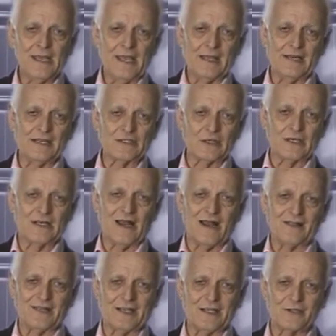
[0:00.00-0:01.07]
And He's a
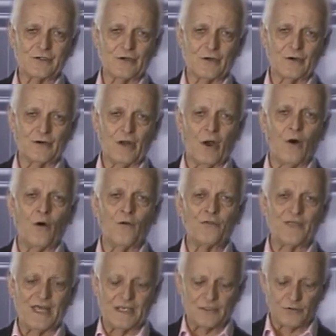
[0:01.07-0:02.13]
God that can turn all
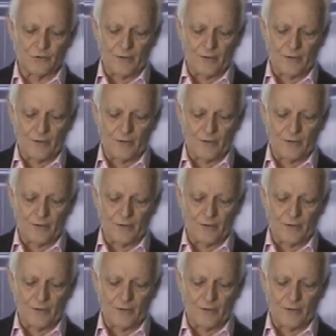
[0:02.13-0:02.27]
things